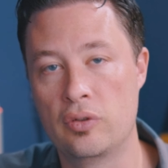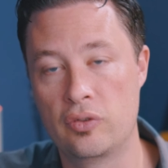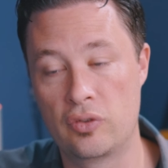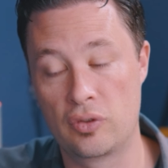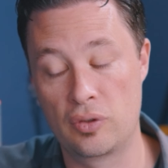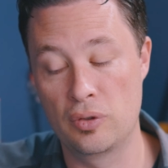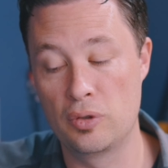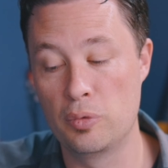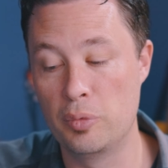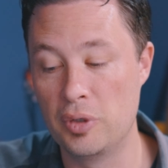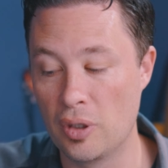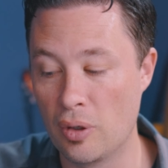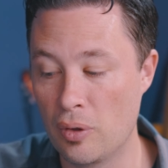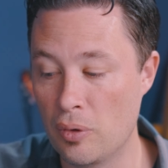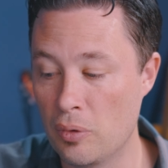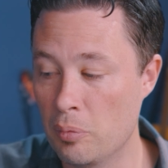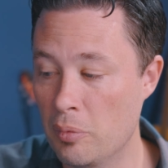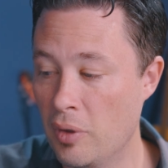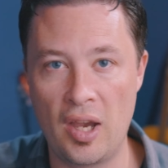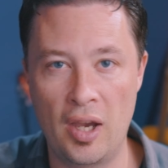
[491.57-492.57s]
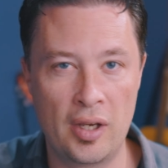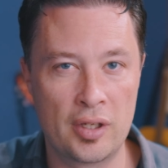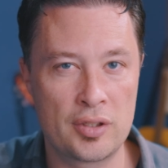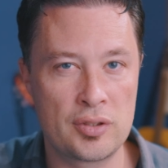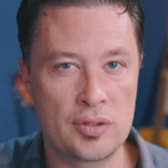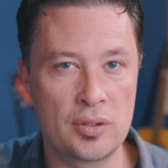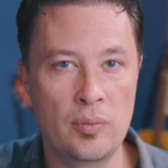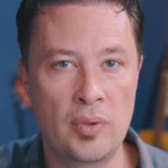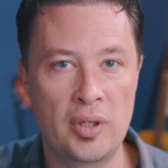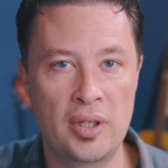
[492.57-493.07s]
It's good to be home. I
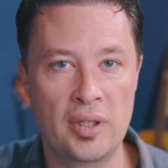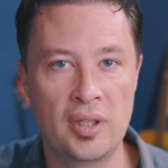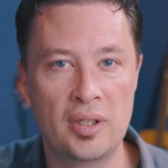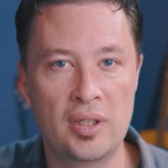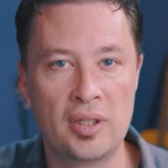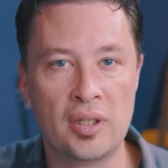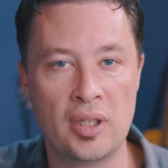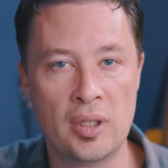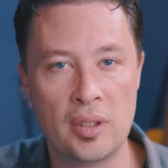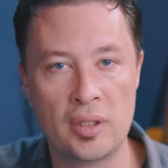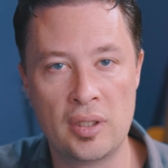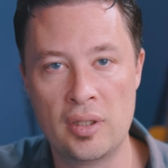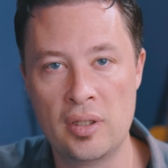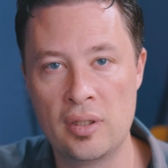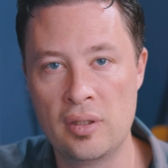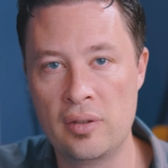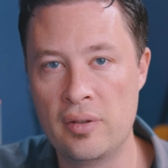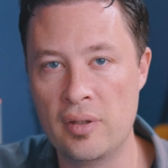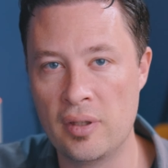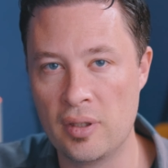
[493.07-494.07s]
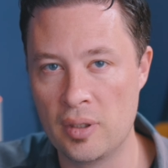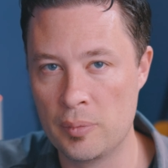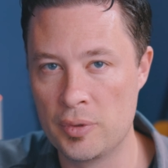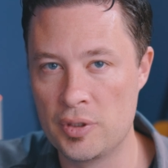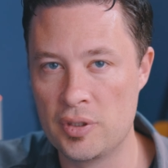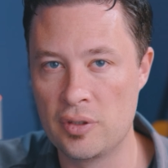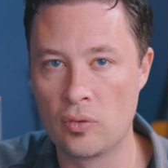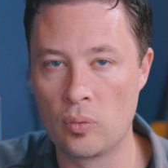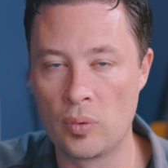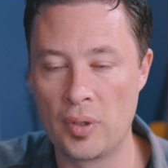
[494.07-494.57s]
actually went ahead and edited the
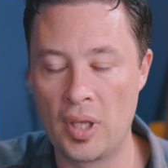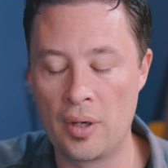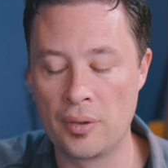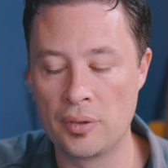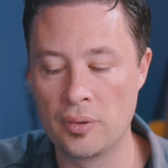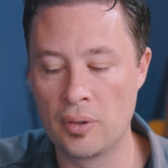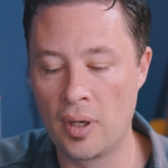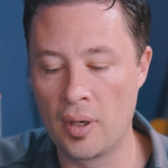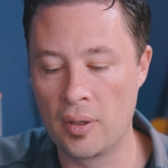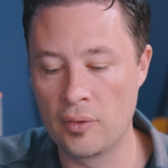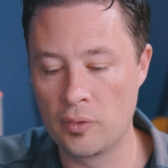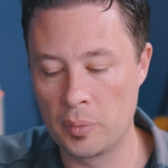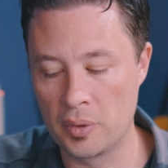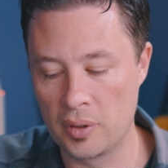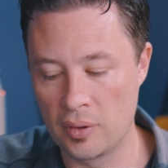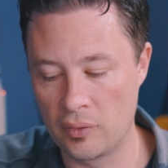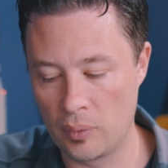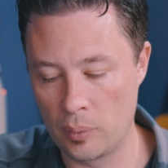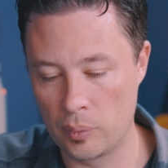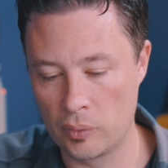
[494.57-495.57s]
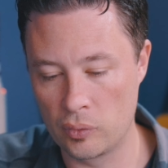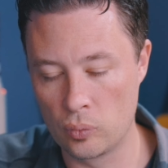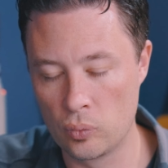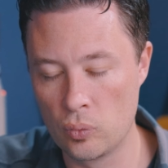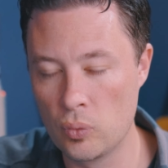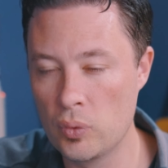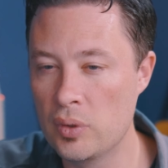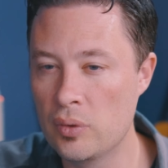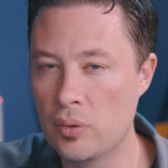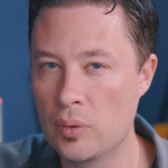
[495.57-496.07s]
images without you guys because I was
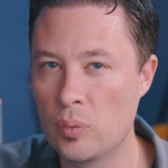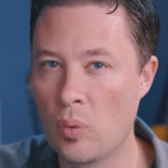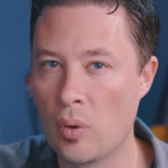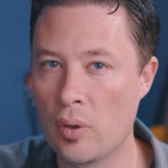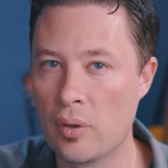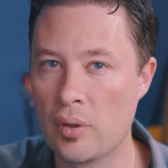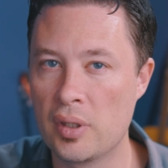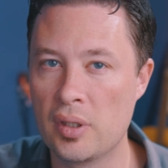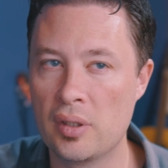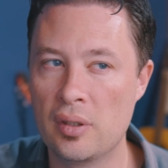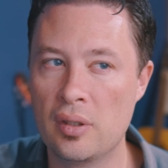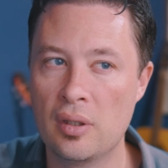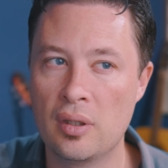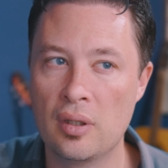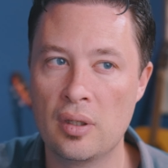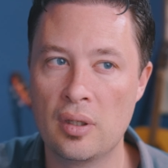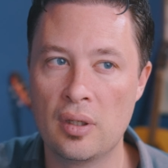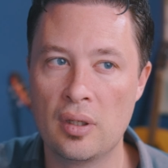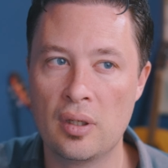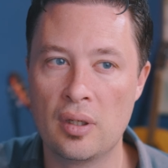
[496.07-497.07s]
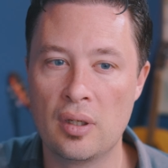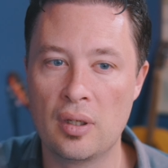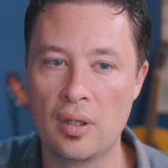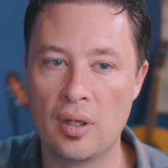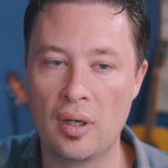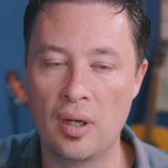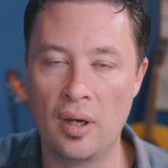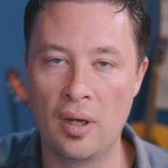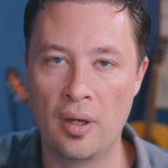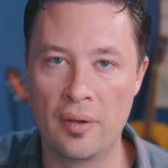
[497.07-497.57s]
really worried
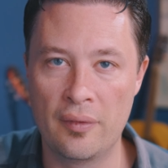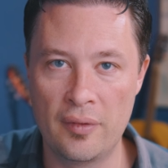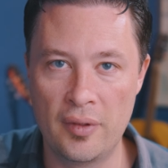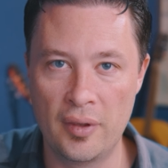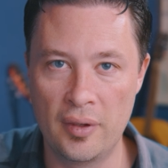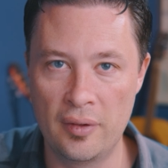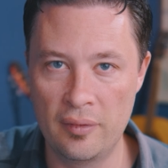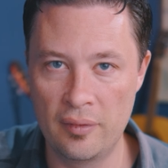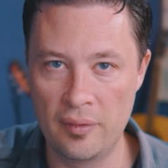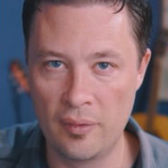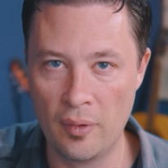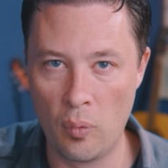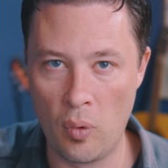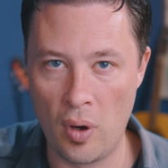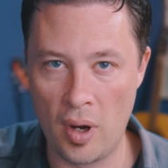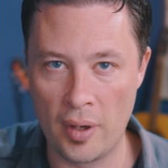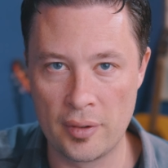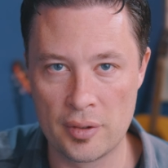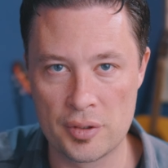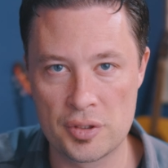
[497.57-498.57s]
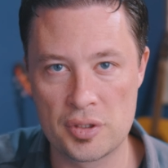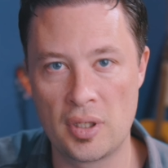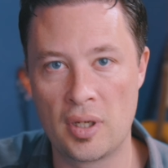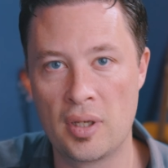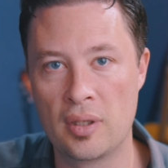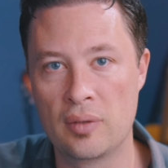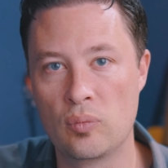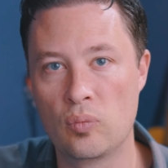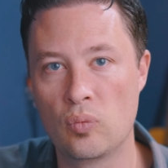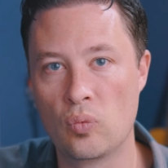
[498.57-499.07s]
uh, that the wider
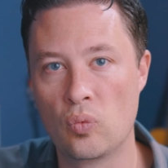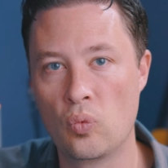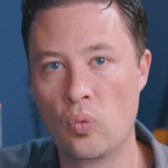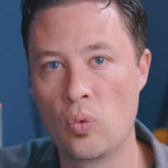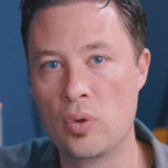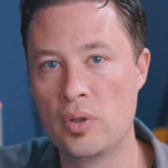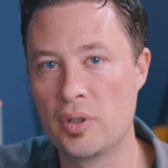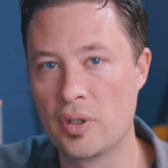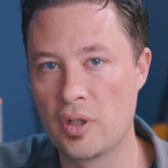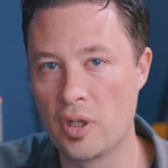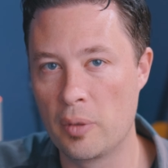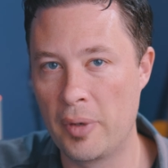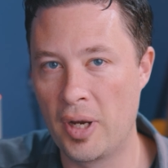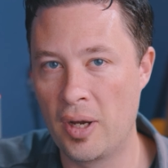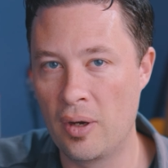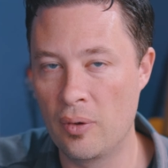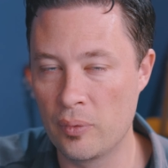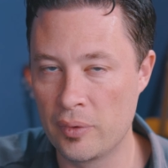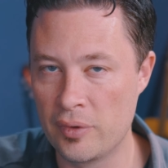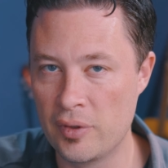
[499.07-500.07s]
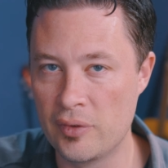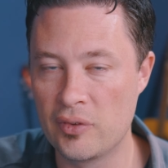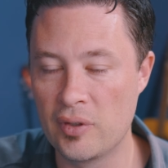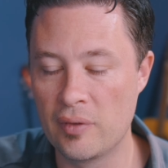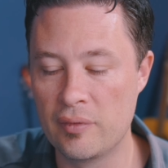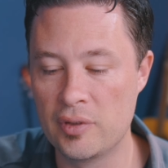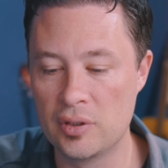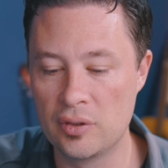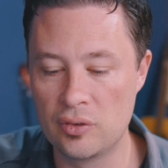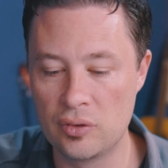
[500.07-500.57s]
shot wouldn't come out with the
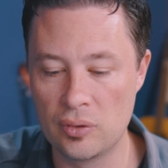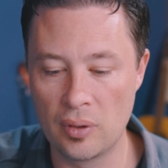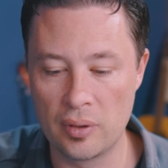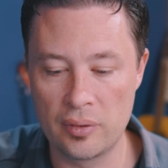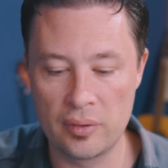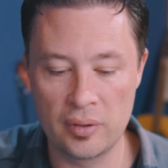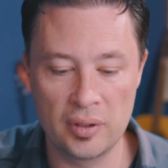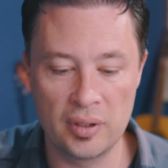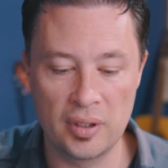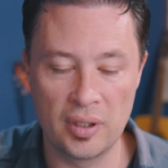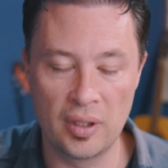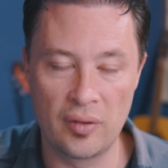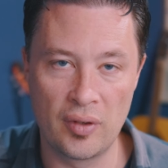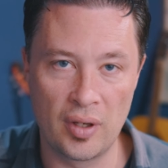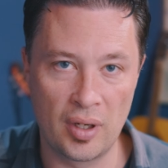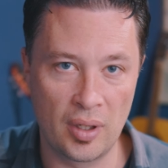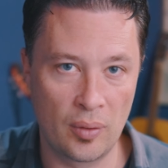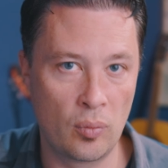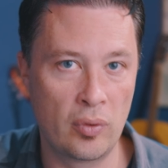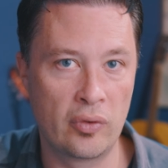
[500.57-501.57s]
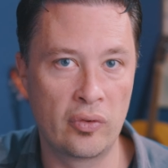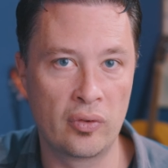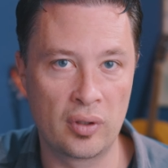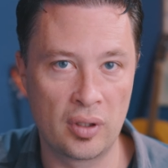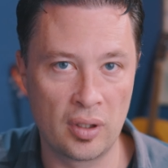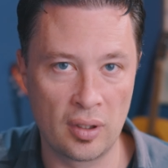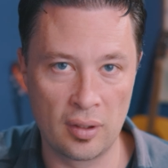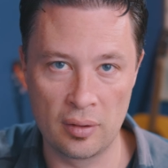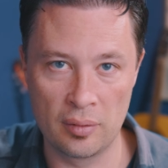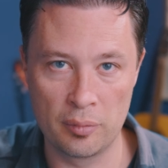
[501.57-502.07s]
70 to 200 and that I wasn't
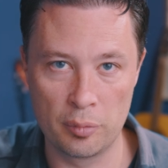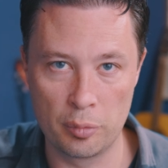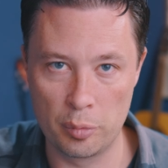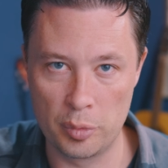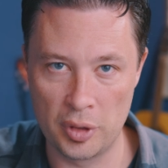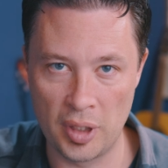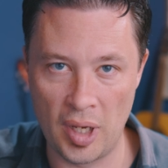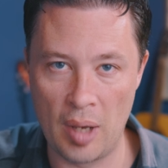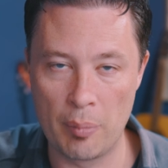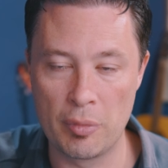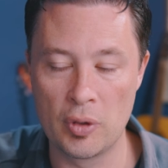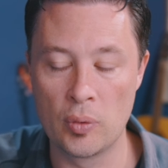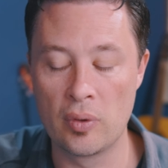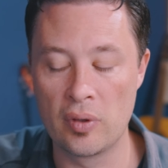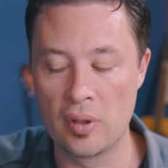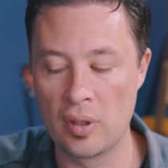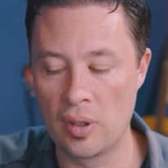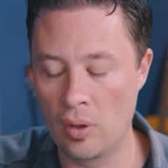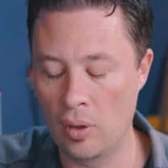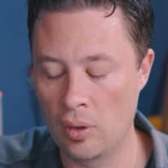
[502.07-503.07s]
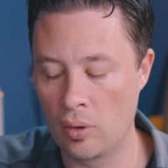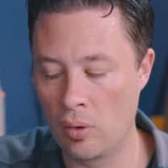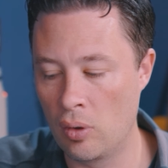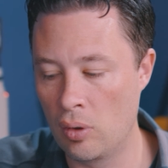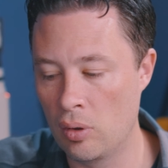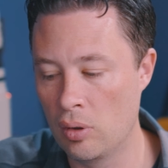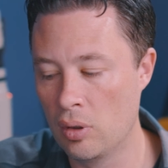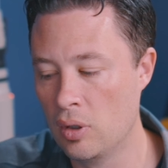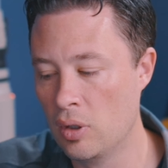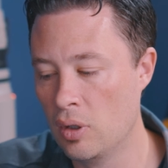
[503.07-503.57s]
gonna be happy with it at
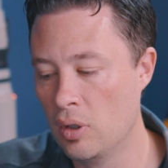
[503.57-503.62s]
all.